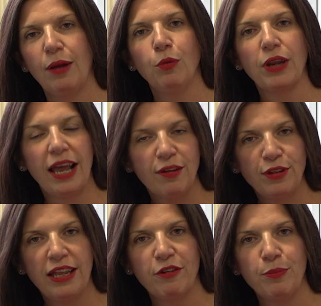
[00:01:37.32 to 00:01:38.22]
and
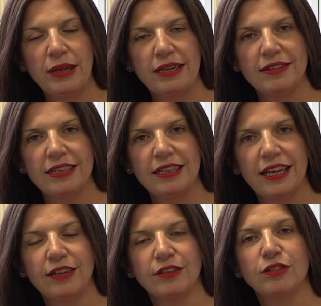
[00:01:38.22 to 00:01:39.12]
whatever their ability,
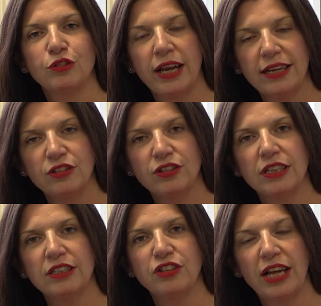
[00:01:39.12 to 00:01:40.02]
they are stretched and